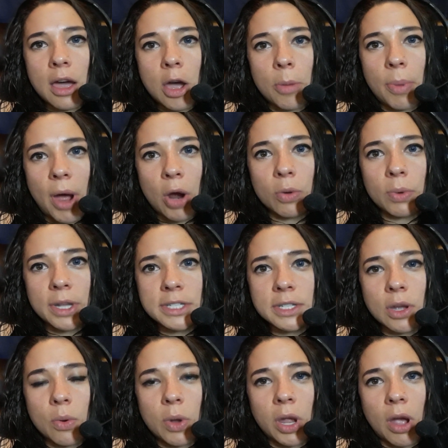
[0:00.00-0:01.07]
about what's
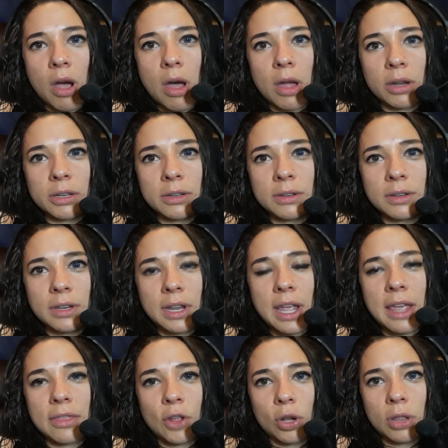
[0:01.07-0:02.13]
going on
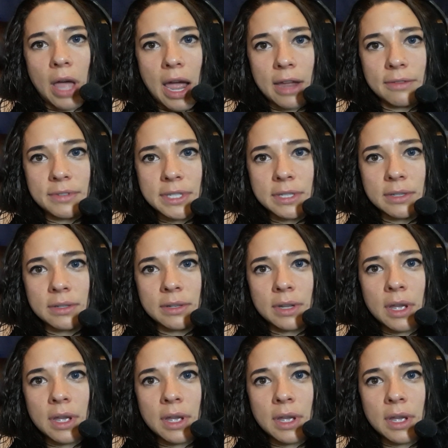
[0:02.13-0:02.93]
in their lives,